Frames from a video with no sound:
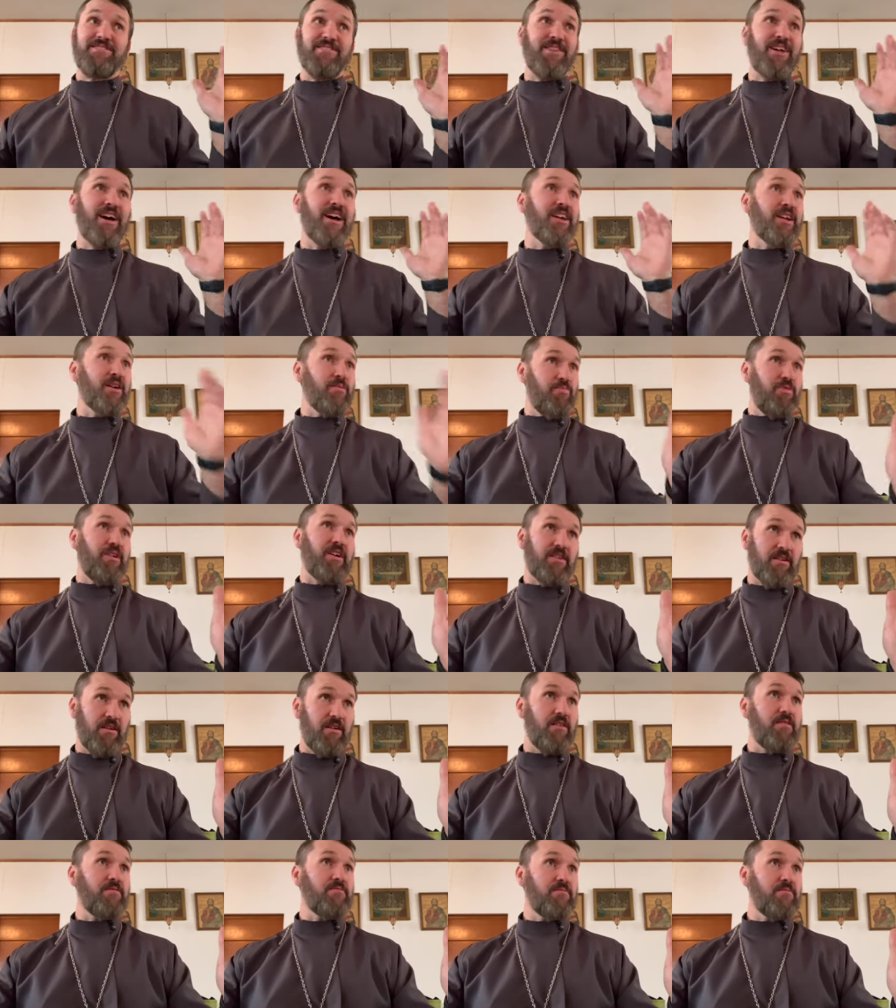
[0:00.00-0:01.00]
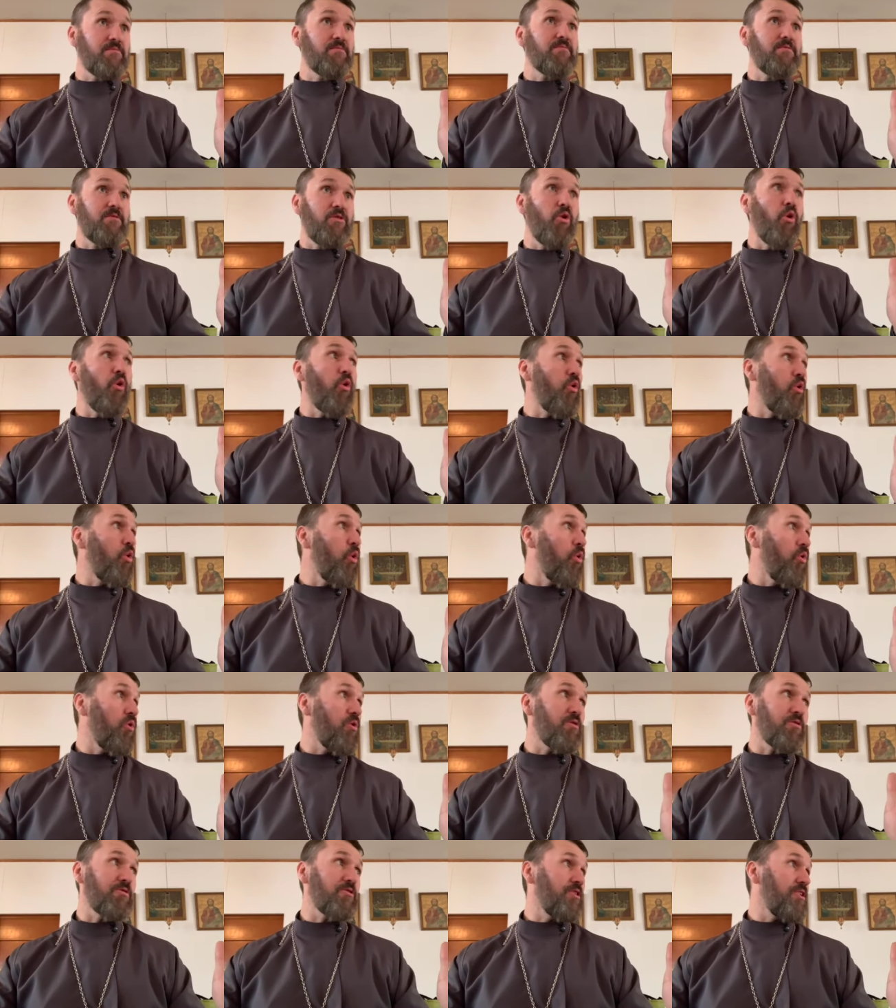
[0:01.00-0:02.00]
line up like a
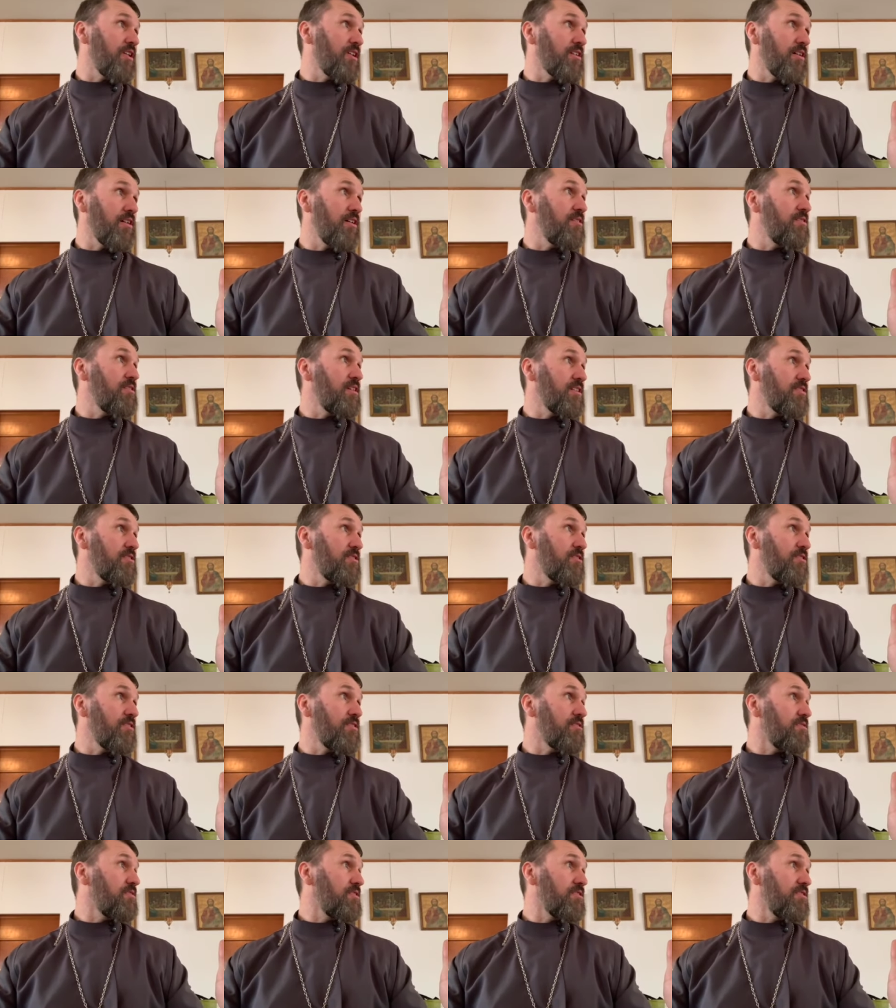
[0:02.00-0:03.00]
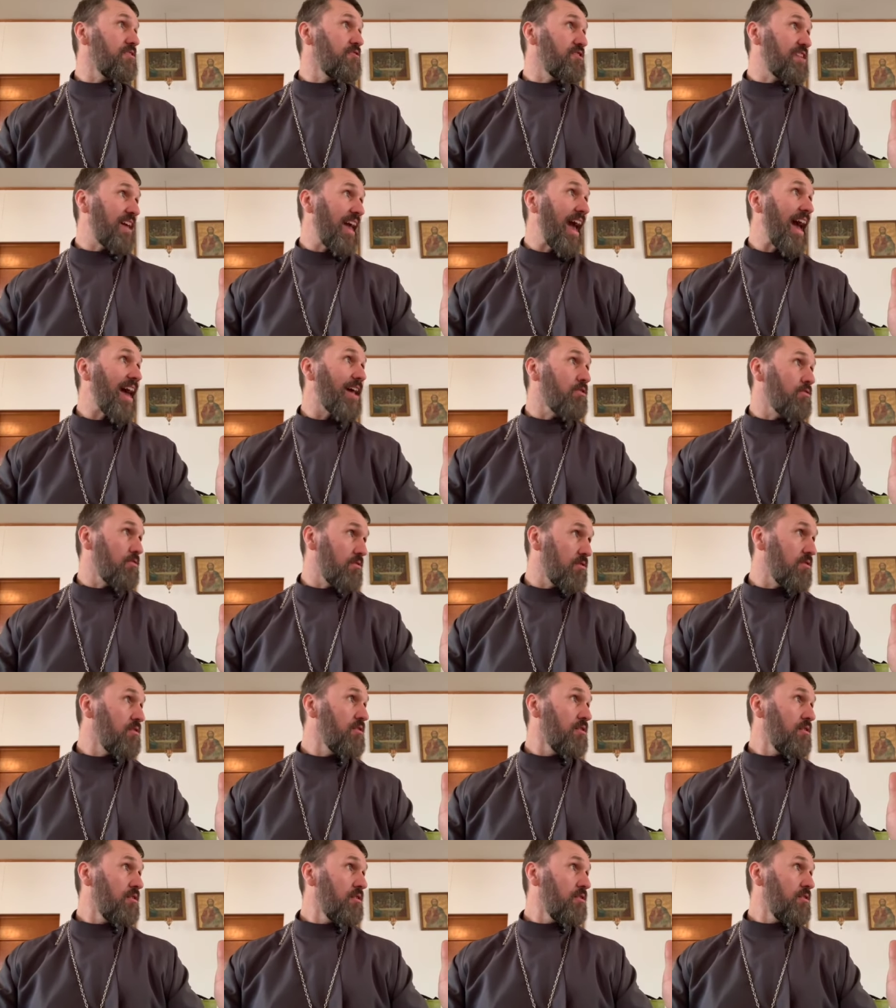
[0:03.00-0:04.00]
like a, like they're you know cattle,
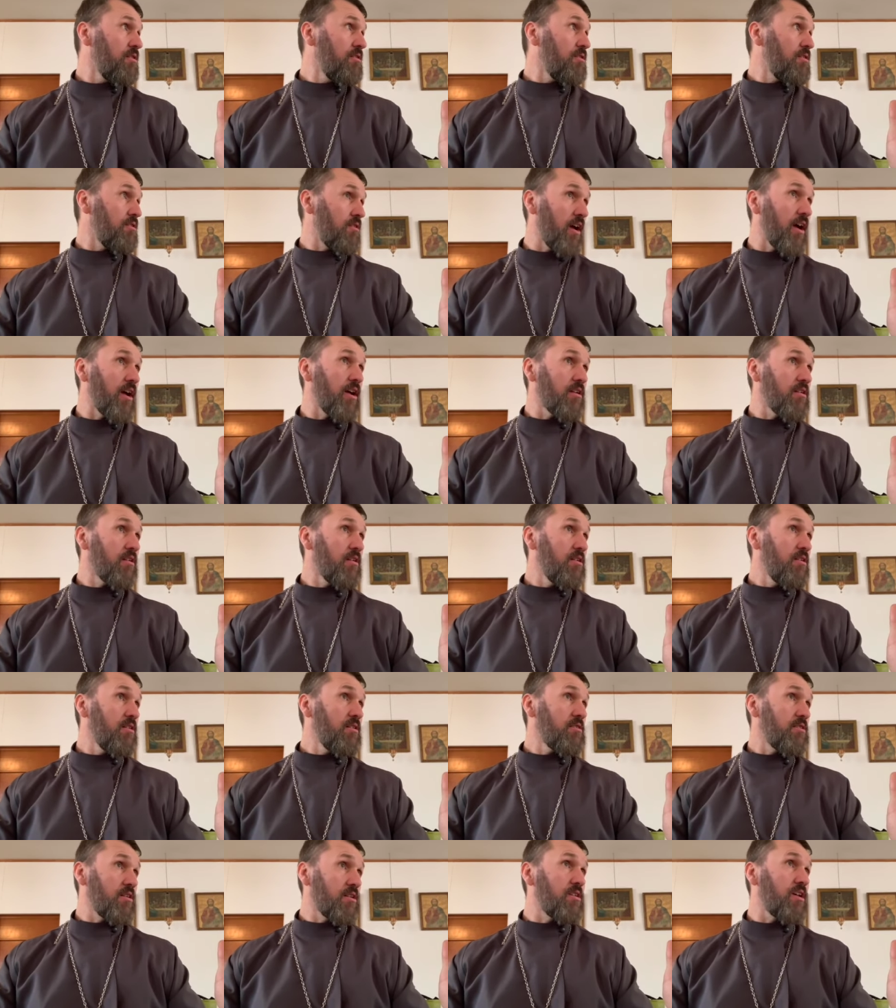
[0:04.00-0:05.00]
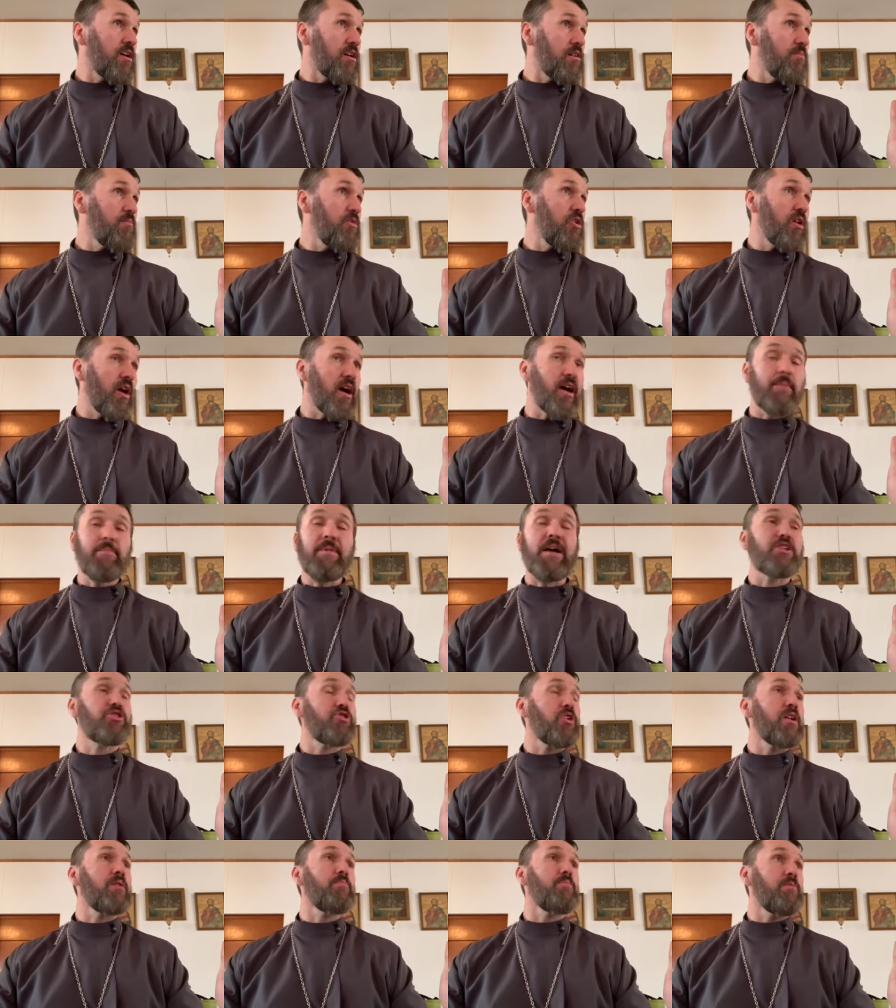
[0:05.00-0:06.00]
right? To take communion. I'm not
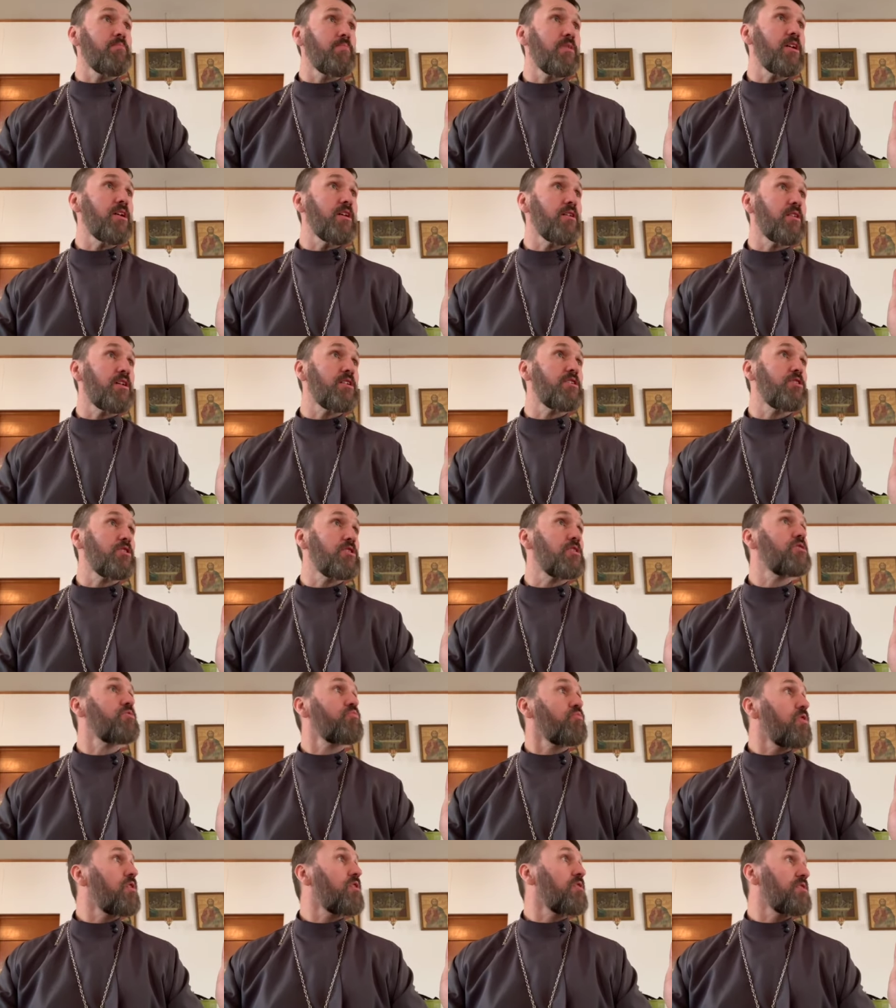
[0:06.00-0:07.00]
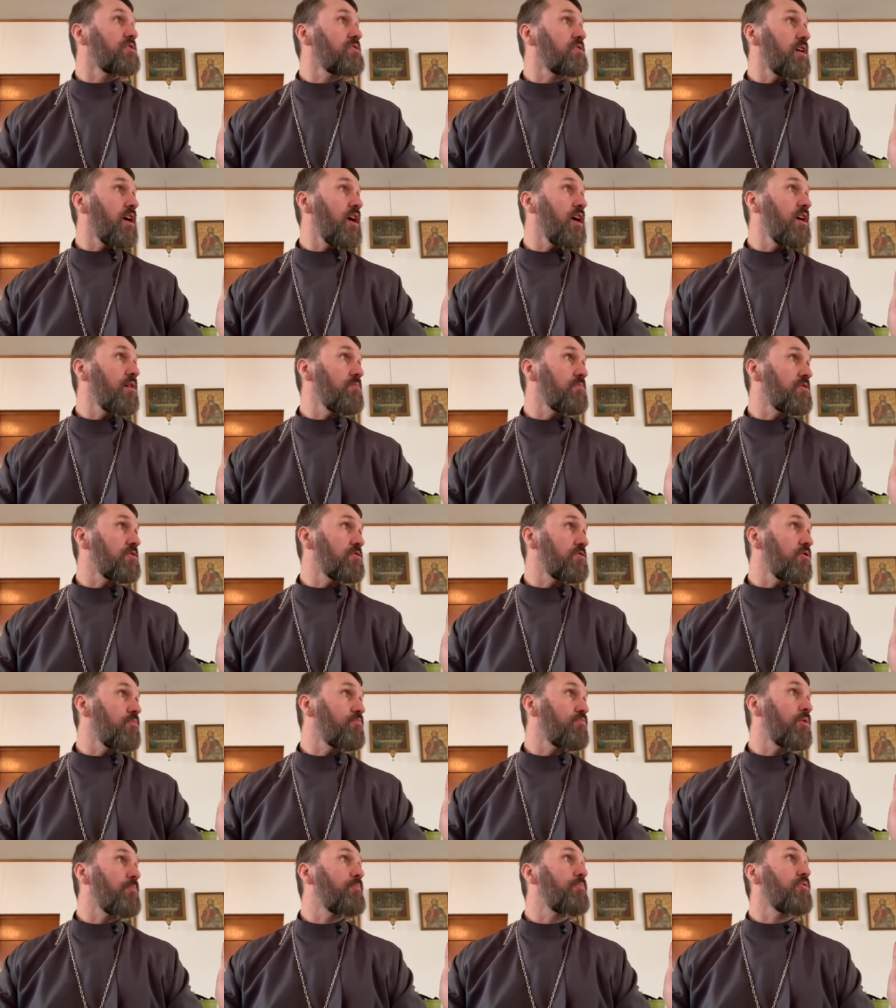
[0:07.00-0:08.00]
trying to be mean. That's just where it came. There's no
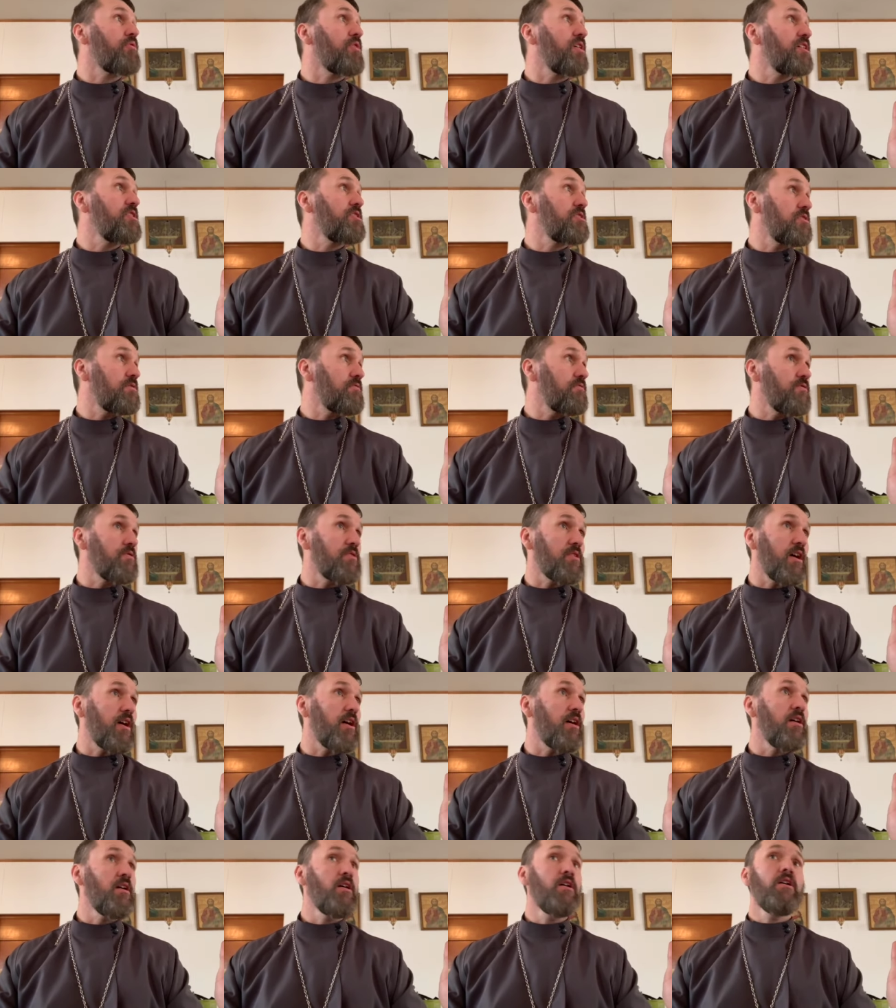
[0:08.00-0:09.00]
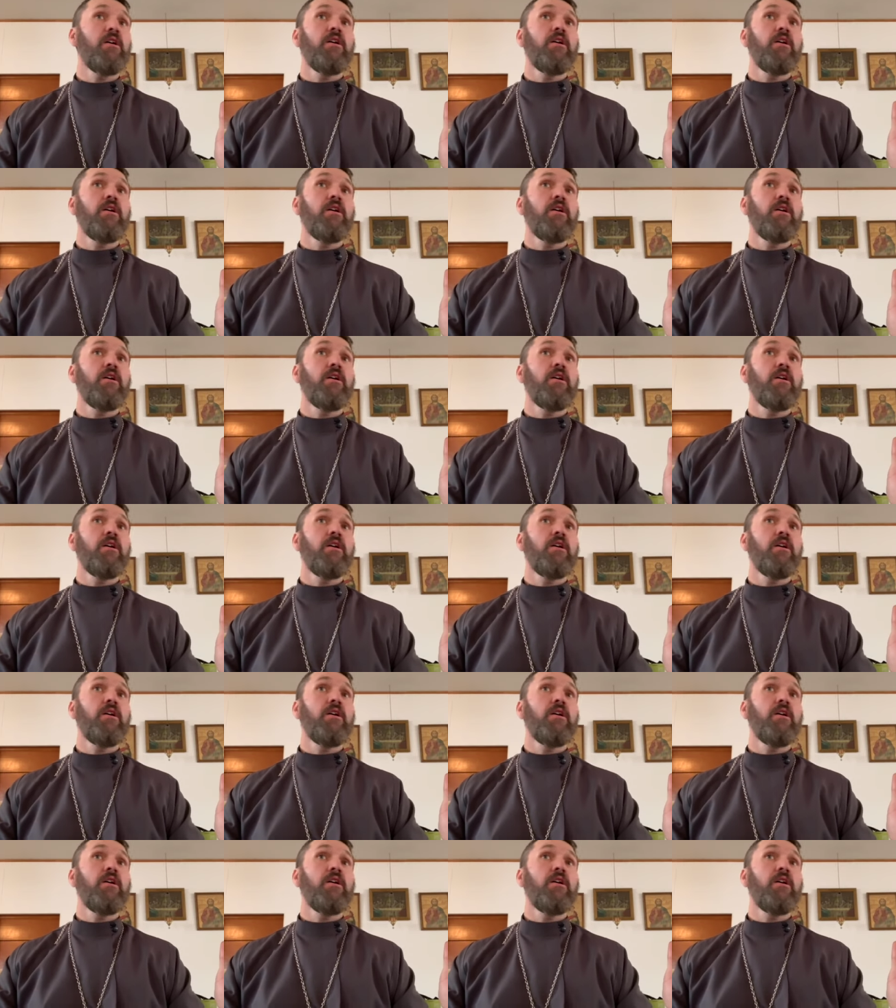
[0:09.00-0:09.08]
preparation for that.